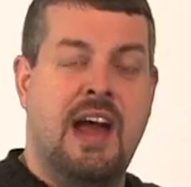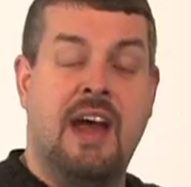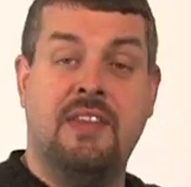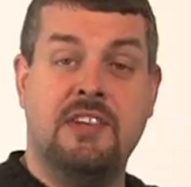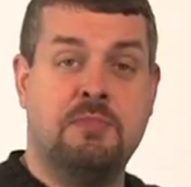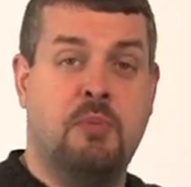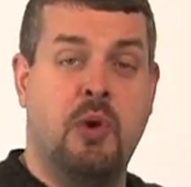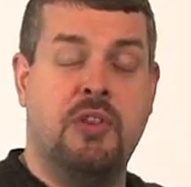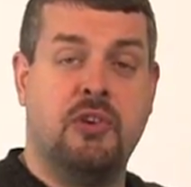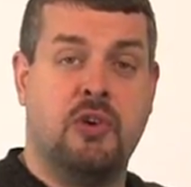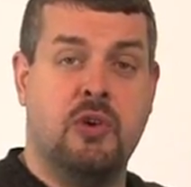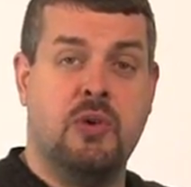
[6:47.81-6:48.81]
At this
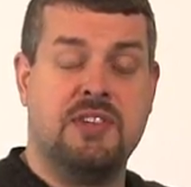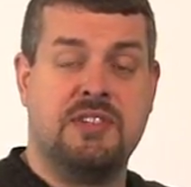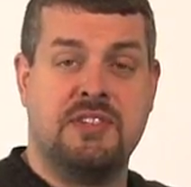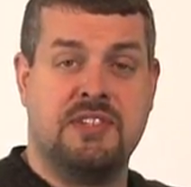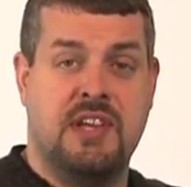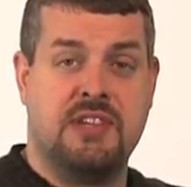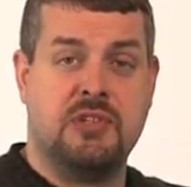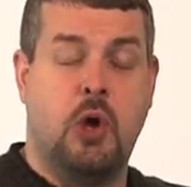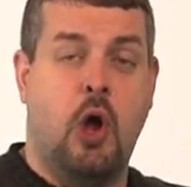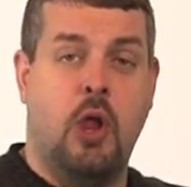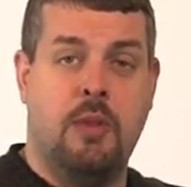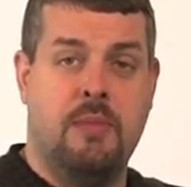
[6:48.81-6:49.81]
point, the crew has assessed
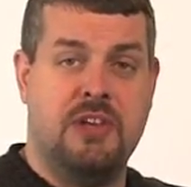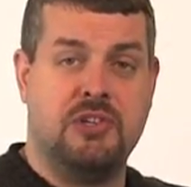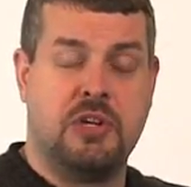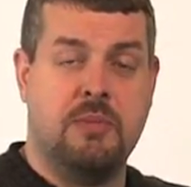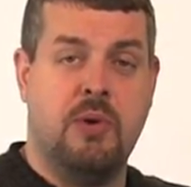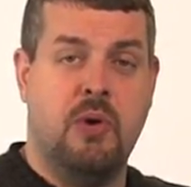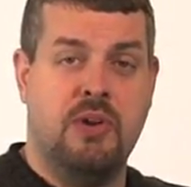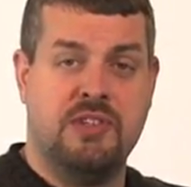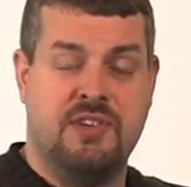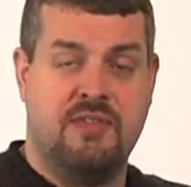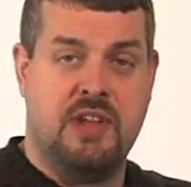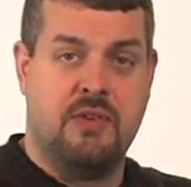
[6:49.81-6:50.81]
all the major
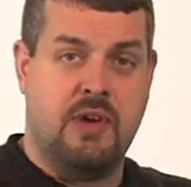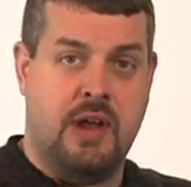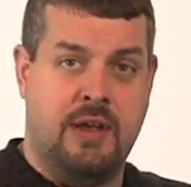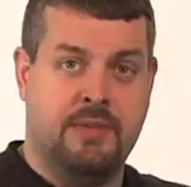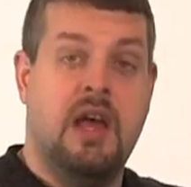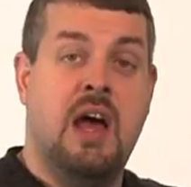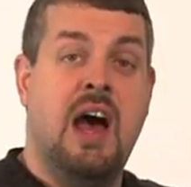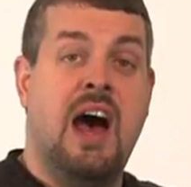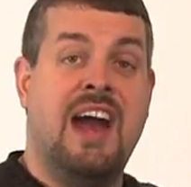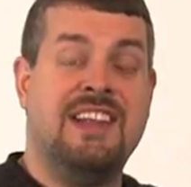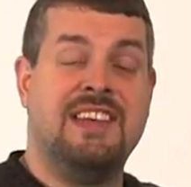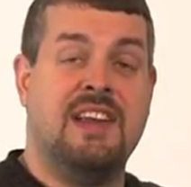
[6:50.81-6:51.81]
components of the array,
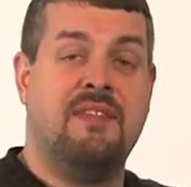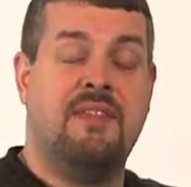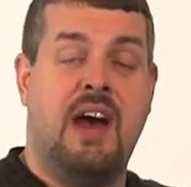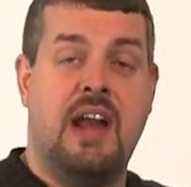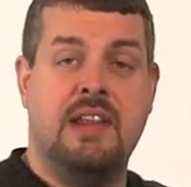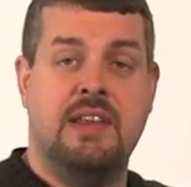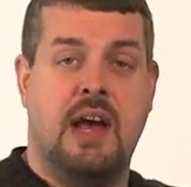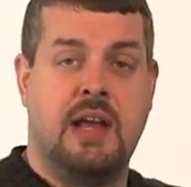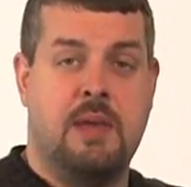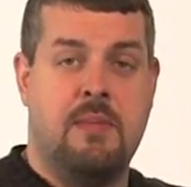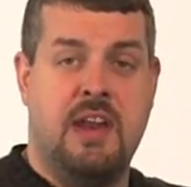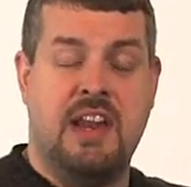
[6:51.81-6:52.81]
identified and
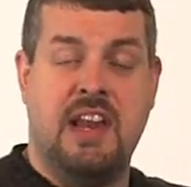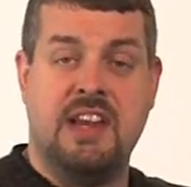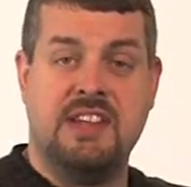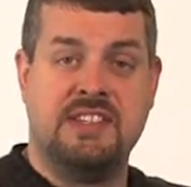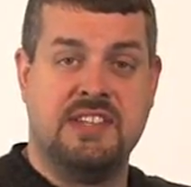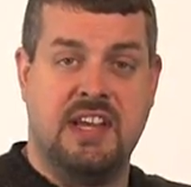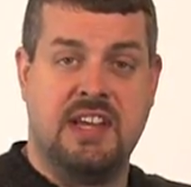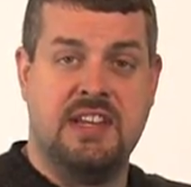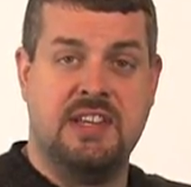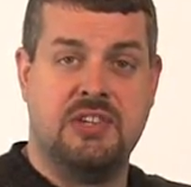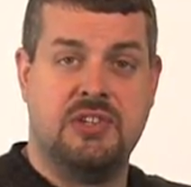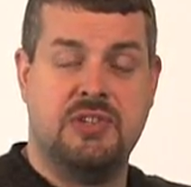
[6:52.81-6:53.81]
documented any site
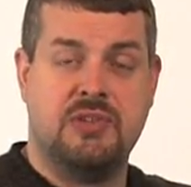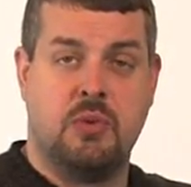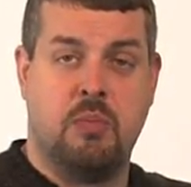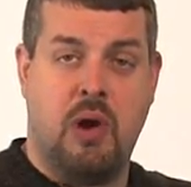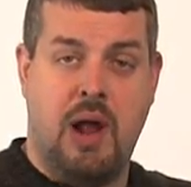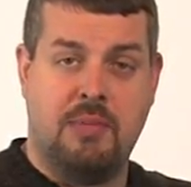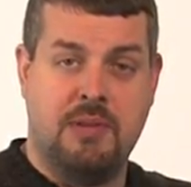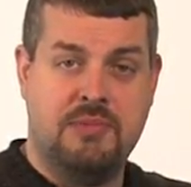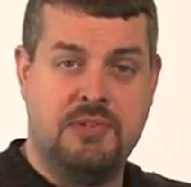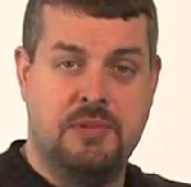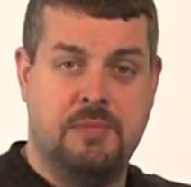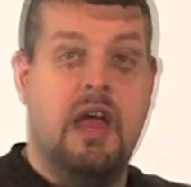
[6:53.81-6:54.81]
conditions or
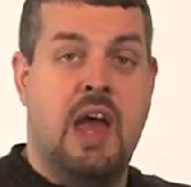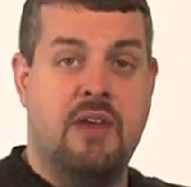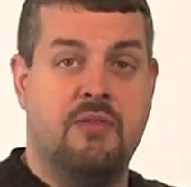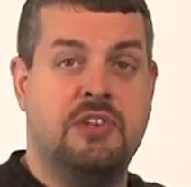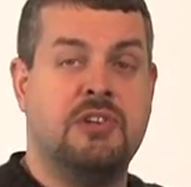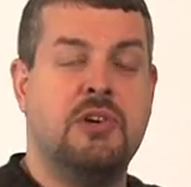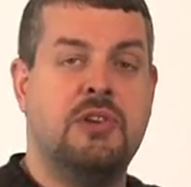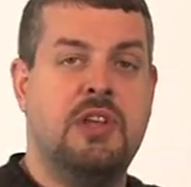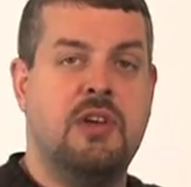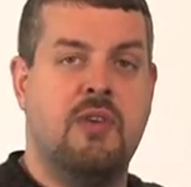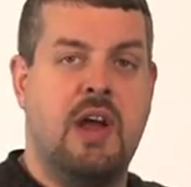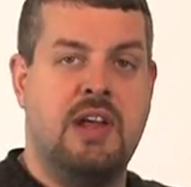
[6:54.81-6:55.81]
problems, and returned
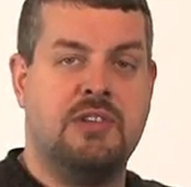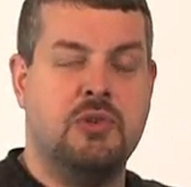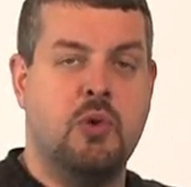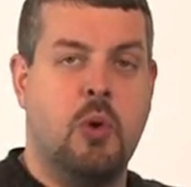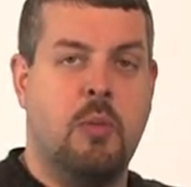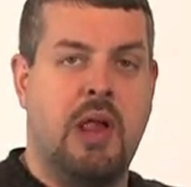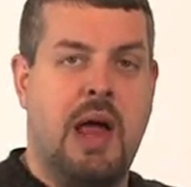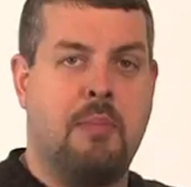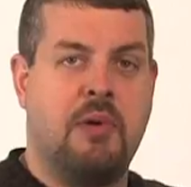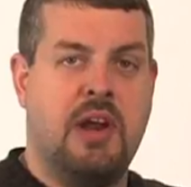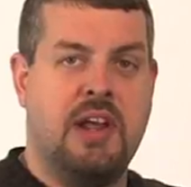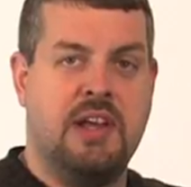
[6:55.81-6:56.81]
the array to normal
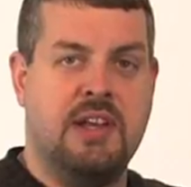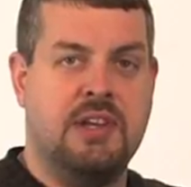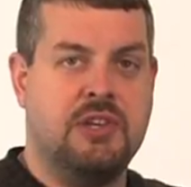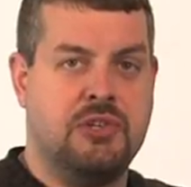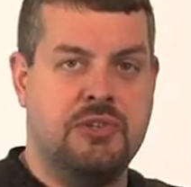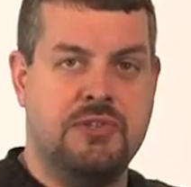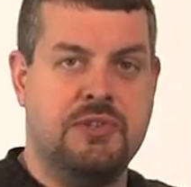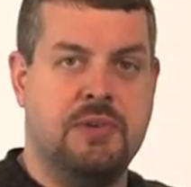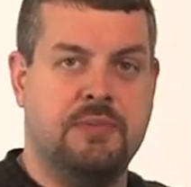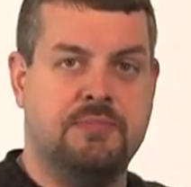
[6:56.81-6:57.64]
operating conditions.